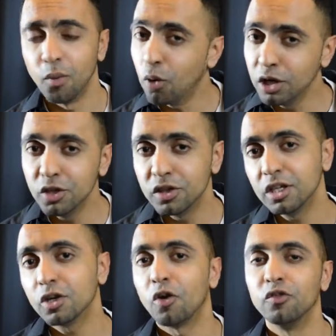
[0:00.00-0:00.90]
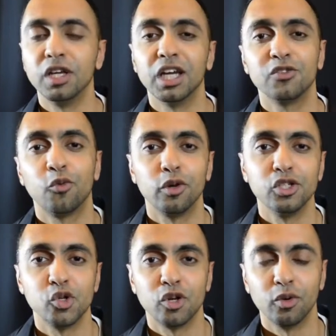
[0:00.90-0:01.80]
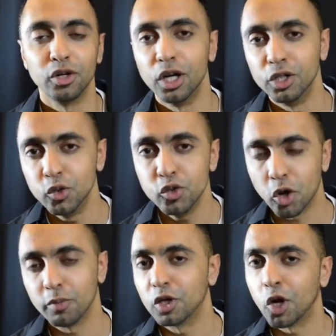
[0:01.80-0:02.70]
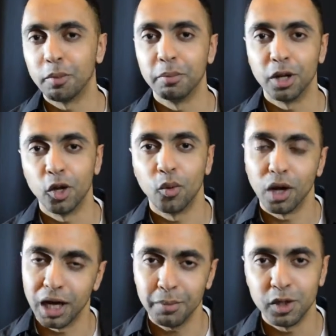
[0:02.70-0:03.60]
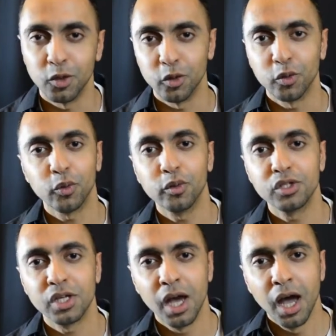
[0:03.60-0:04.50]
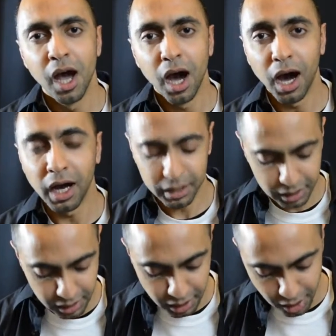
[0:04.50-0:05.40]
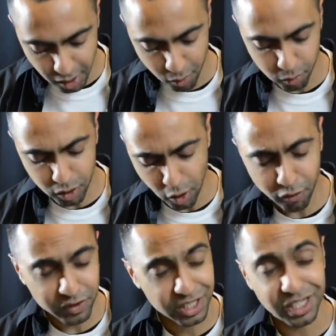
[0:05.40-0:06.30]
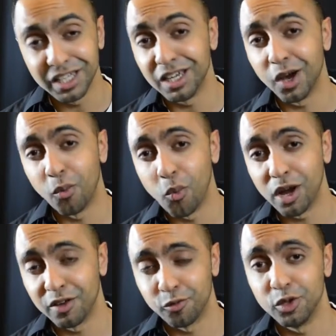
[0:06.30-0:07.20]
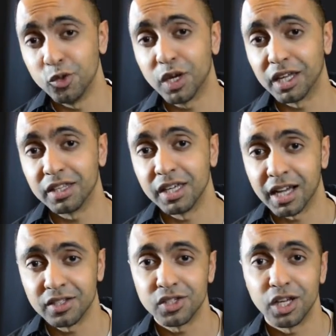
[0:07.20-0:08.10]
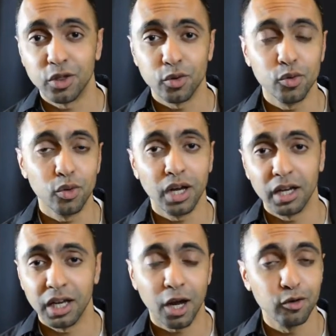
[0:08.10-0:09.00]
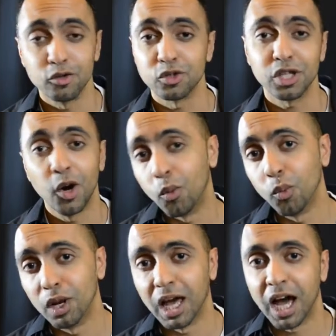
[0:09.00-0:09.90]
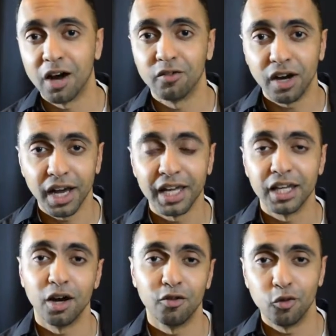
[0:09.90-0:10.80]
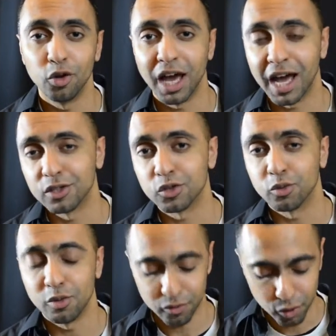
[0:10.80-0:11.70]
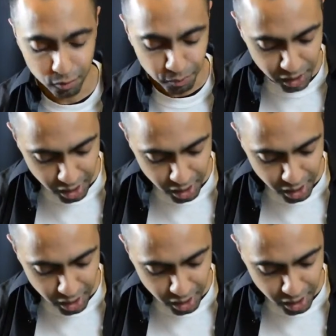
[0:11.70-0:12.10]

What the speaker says: And what do you think of the S4 in general? Do drop me a comment below and let me know your thoughts. And you know, obviously if we do get the handset through in our usual style, we'll have a full hands-on review.